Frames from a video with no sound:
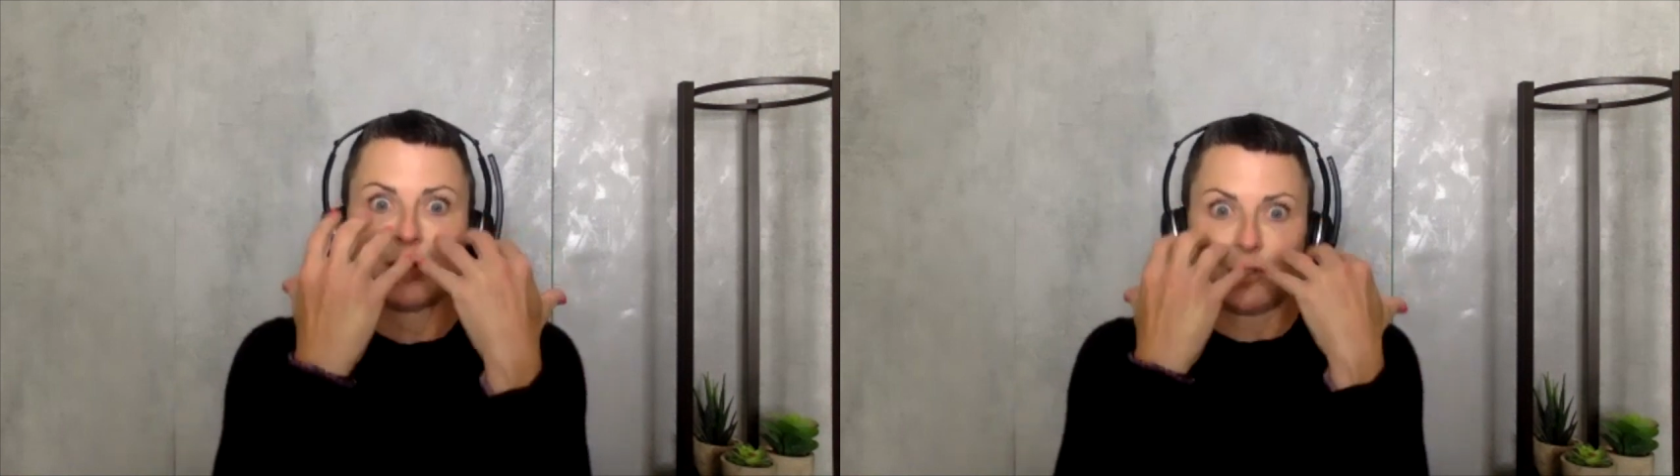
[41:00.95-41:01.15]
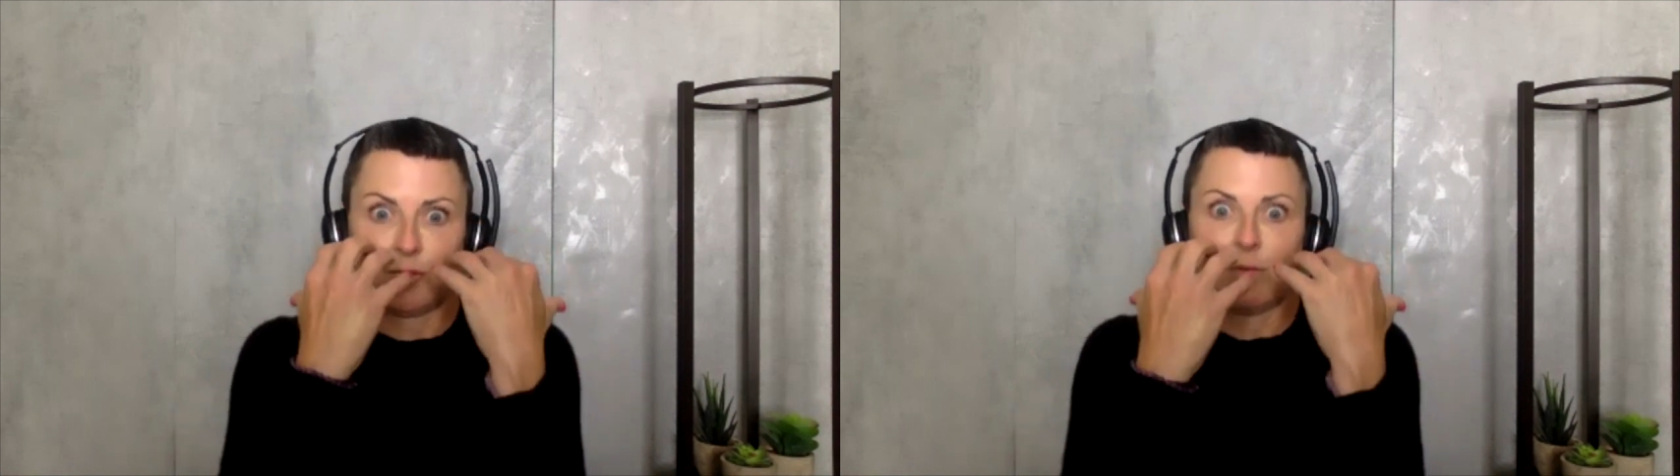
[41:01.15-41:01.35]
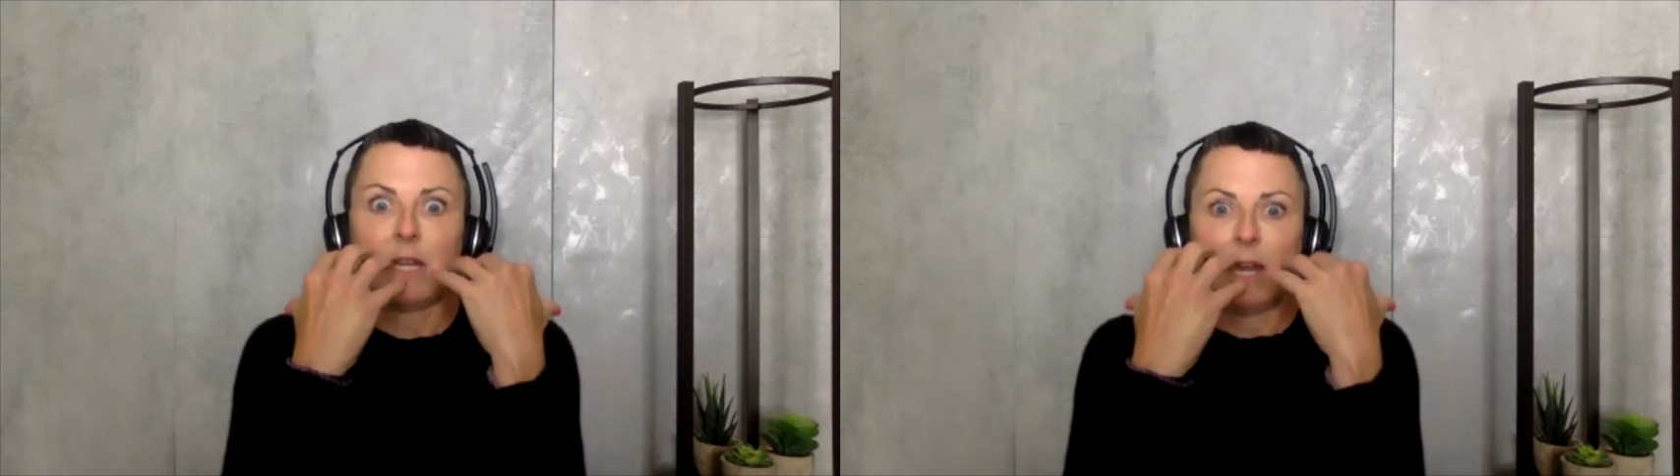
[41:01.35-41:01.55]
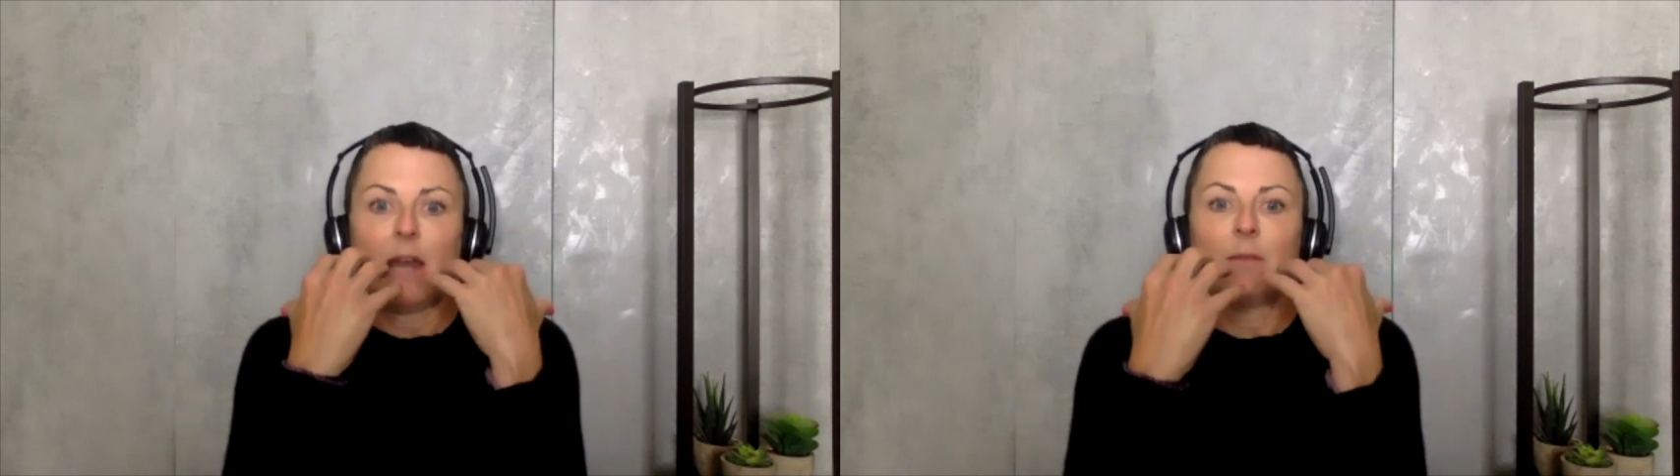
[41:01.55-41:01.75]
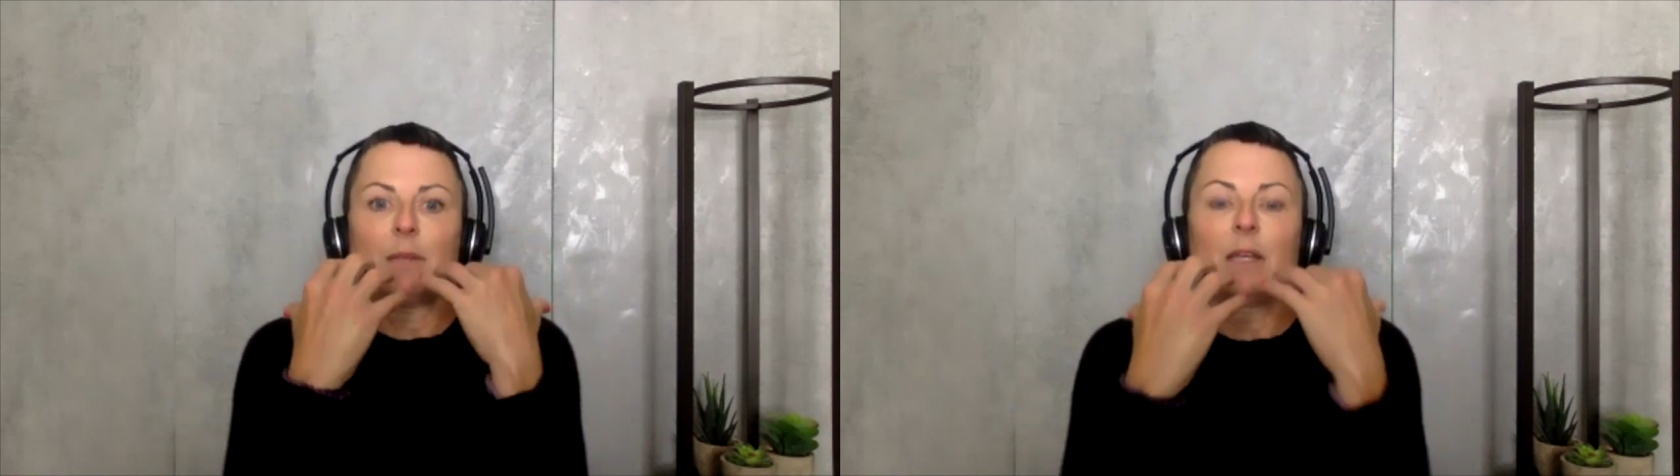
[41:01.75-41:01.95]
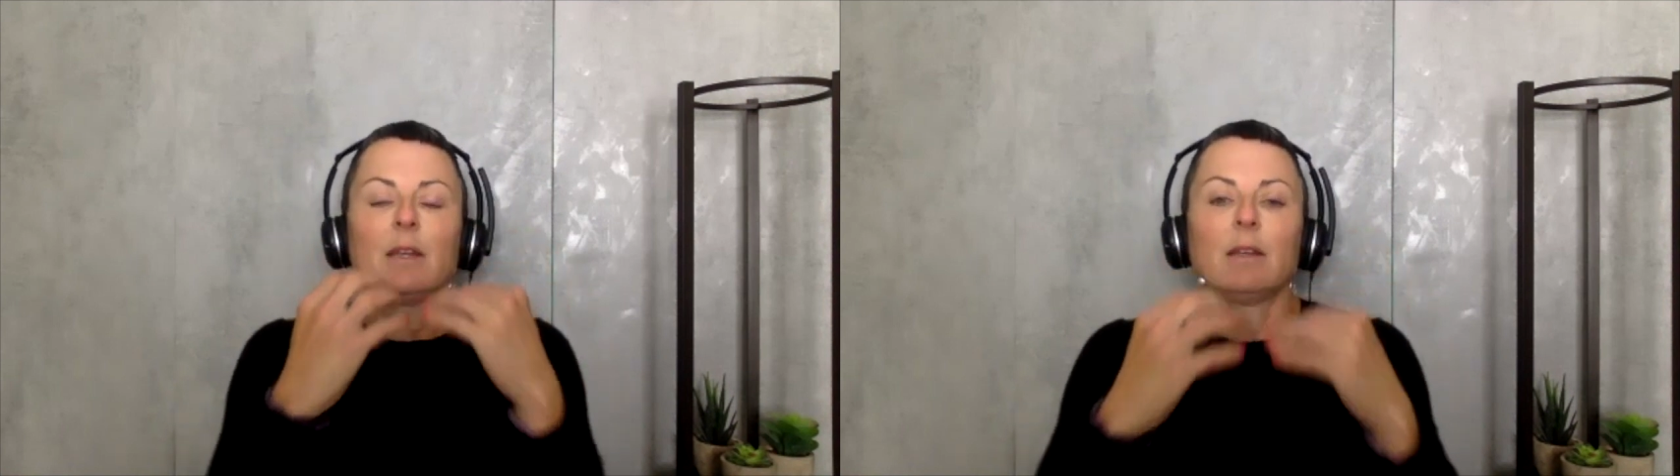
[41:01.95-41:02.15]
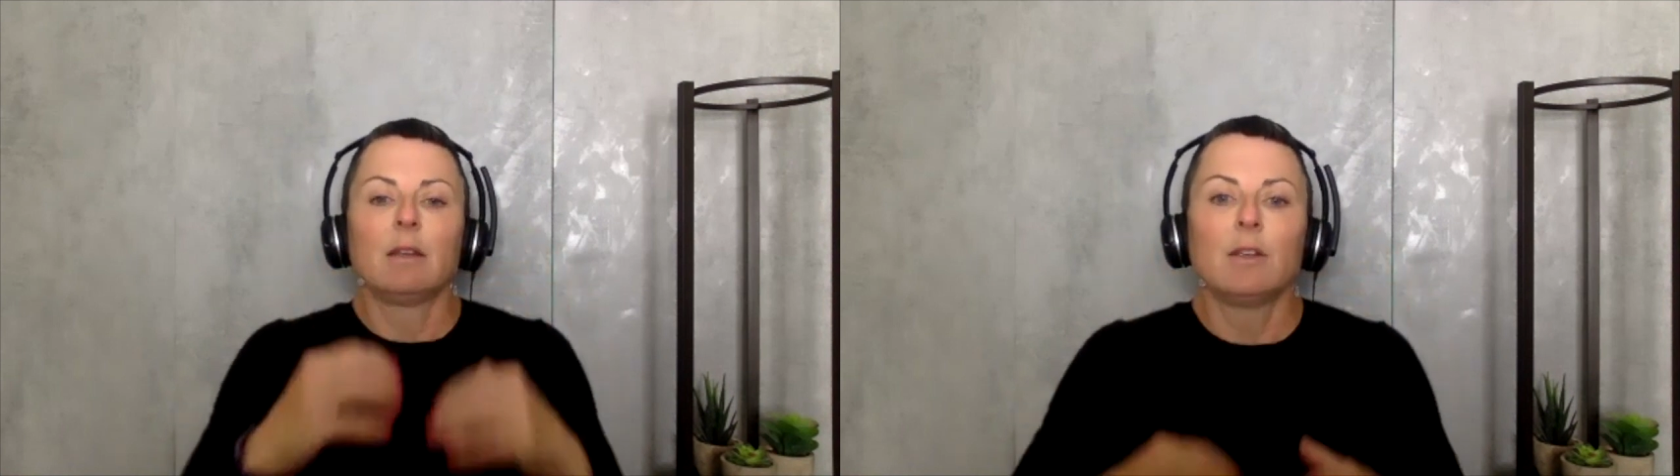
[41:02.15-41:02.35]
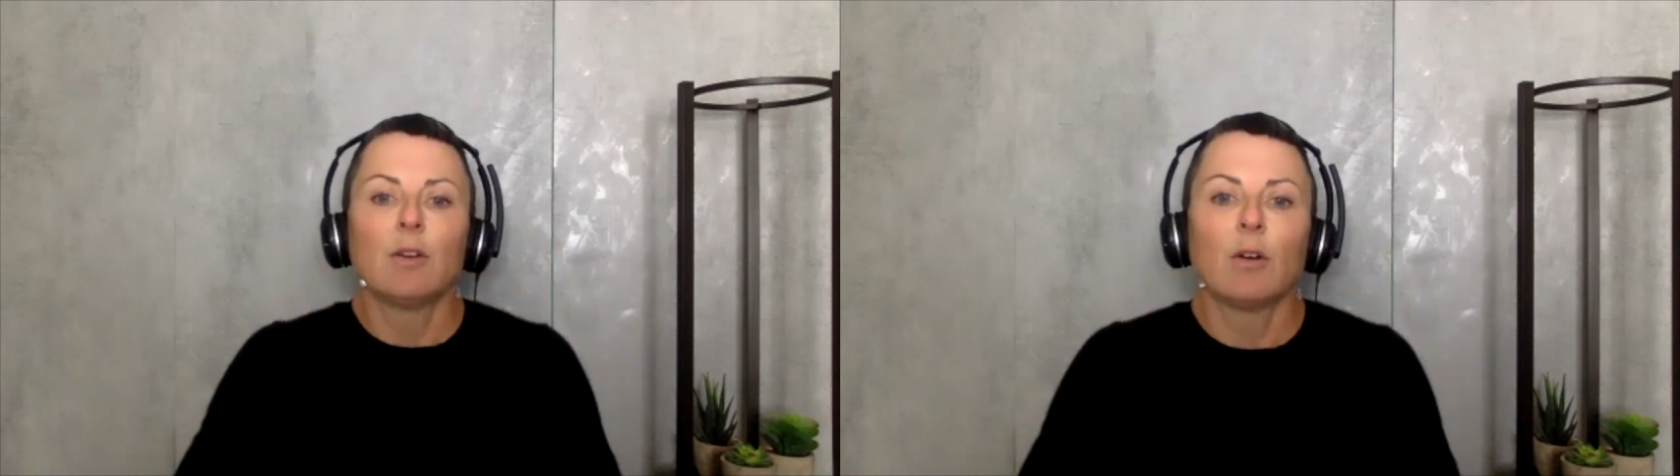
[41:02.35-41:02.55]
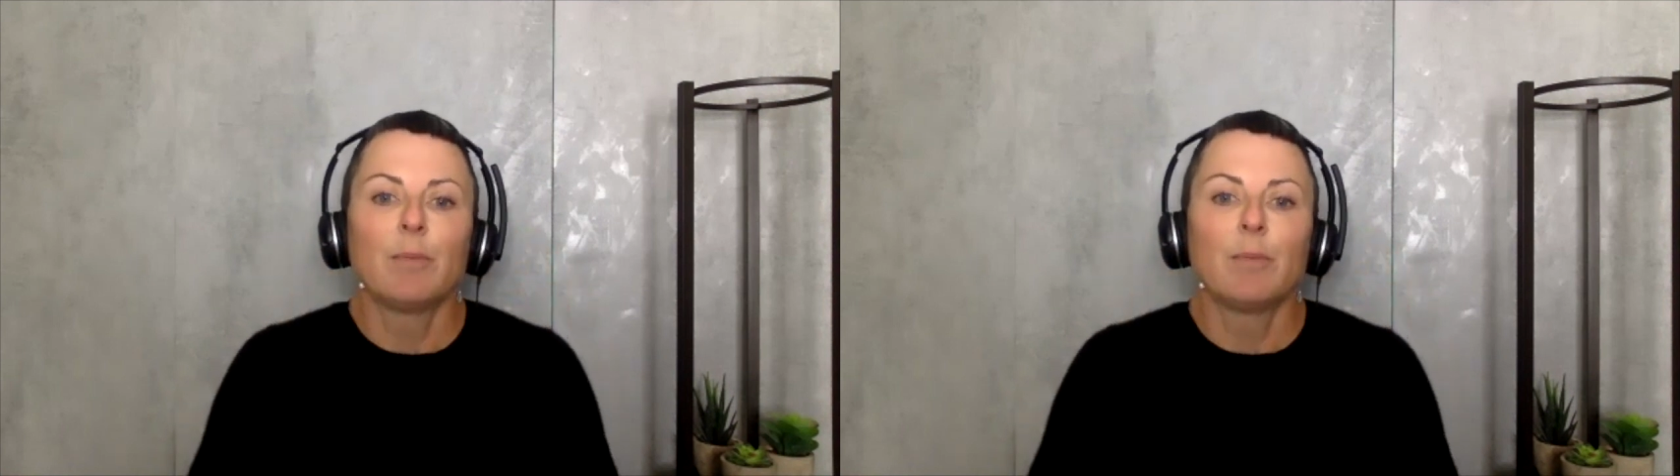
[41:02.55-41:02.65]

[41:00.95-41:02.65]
the screen at me, your